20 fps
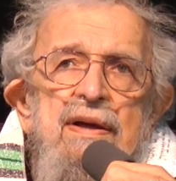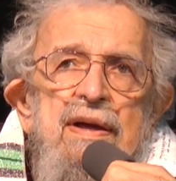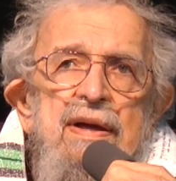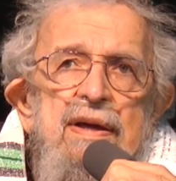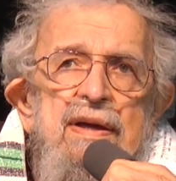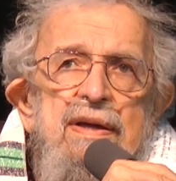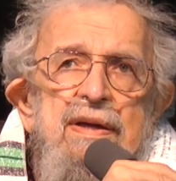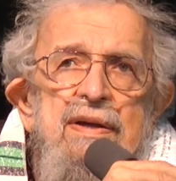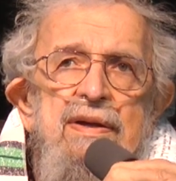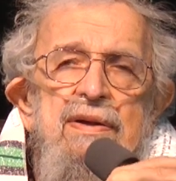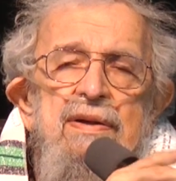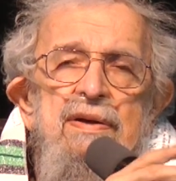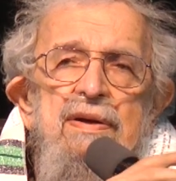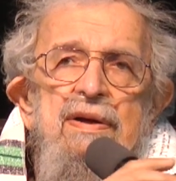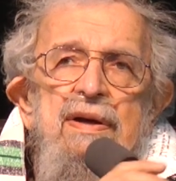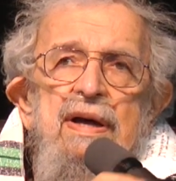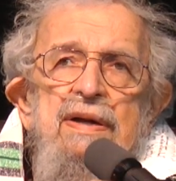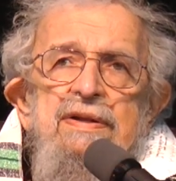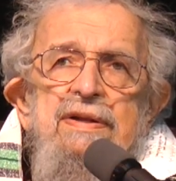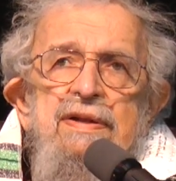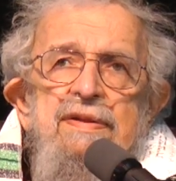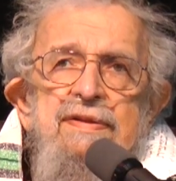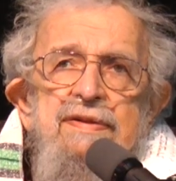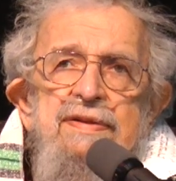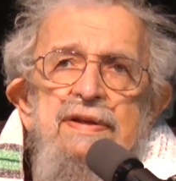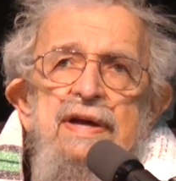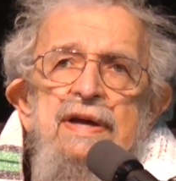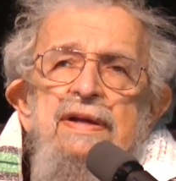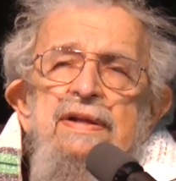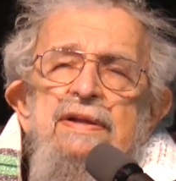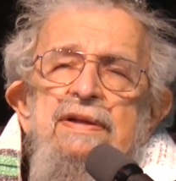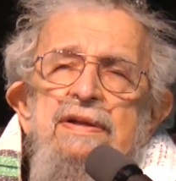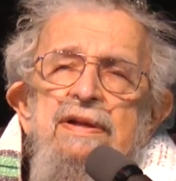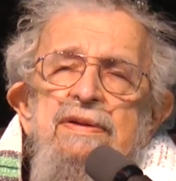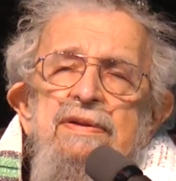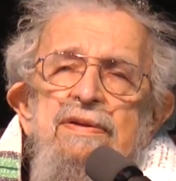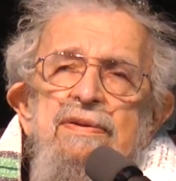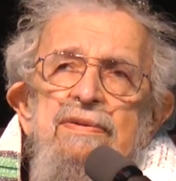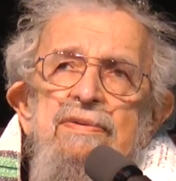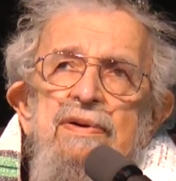and understand
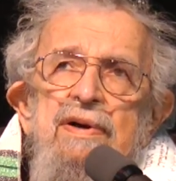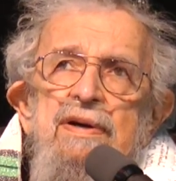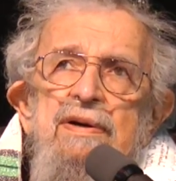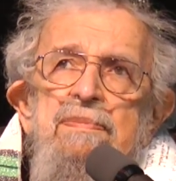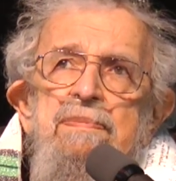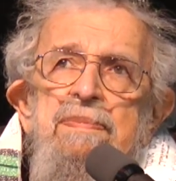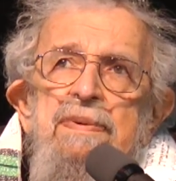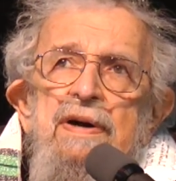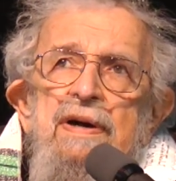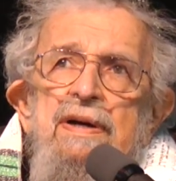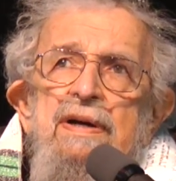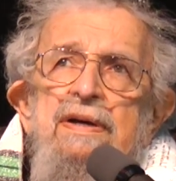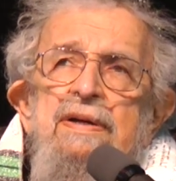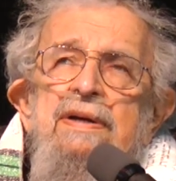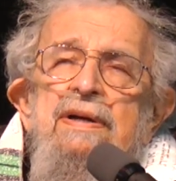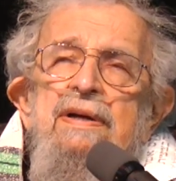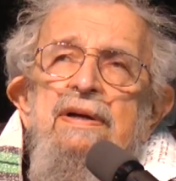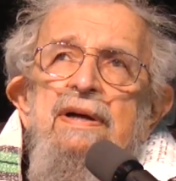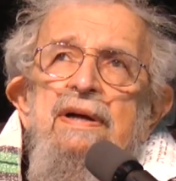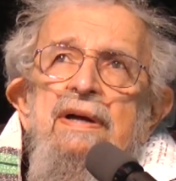that you are part,